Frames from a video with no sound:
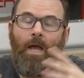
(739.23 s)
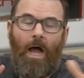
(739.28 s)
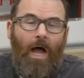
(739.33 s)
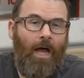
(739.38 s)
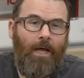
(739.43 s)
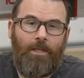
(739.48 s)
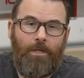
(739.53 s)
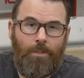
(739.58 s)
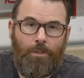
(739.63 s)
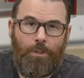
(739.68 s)

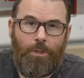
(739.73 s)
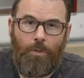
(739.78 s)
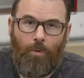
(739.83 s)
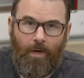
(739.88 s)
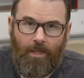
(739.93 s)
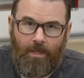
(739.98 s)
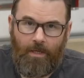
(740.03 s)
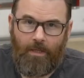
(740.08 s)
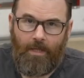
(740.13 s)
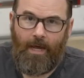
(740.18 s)
I didn't do
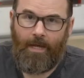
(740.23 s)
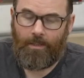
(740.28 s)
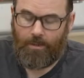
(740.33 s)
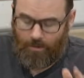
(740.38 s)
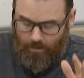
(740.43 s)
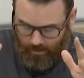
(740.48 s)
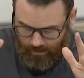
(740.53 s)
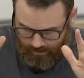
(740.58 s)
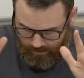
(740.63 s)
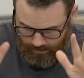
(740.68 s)
any of that.
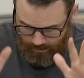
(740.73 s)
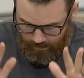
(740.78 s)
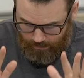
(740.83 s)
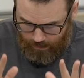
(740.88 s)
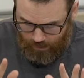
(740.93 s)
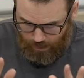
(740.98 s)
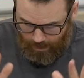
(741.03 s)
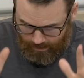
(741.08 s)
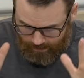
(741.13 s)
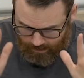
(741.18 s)
So this
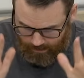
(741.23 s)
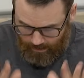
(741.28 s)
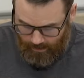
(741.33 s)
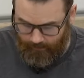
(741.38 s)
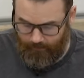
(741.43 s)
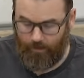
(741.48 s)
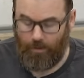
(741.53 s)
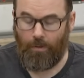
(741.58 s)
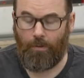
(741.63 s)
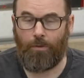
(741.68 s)
is just
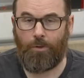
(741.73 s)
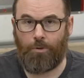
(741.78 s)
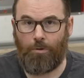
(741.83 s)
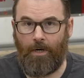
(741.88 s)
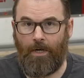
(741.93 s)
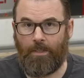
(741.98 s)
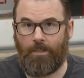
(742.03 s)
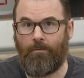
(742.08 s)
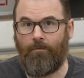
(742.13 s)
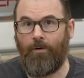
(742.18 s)
if you're
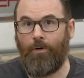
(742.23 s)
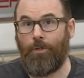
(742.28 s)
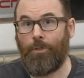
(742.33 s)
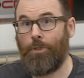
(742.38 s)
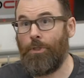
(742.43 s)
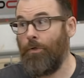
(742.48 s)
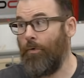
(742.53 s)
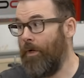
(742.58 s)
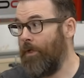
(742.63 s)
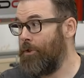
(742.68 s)
transferring
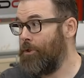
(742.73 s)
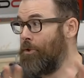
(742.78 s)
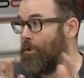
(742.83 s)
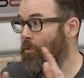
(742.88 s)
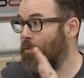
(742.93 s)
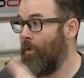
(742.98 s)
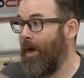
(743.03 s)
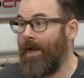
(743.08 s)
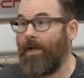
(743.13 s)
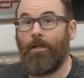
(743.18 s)
to it
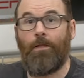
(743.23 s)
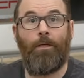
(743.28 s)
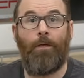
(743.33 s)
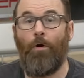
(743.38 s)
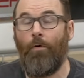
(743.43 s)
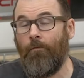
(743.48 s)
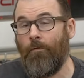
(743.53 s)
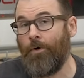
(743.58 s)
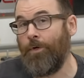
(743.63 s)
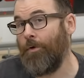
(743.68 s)
directly
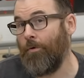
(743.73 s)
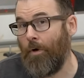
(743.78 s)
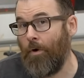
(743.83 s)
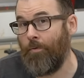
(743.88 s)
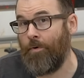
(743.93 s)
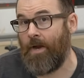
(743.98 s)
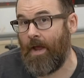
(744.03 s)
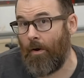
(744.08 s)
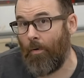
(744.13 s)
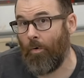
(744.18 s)
over your
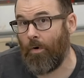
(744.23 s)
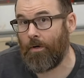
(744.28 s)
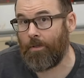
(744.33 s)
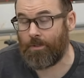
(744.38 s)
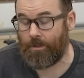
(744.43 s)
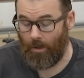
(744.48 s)
own network.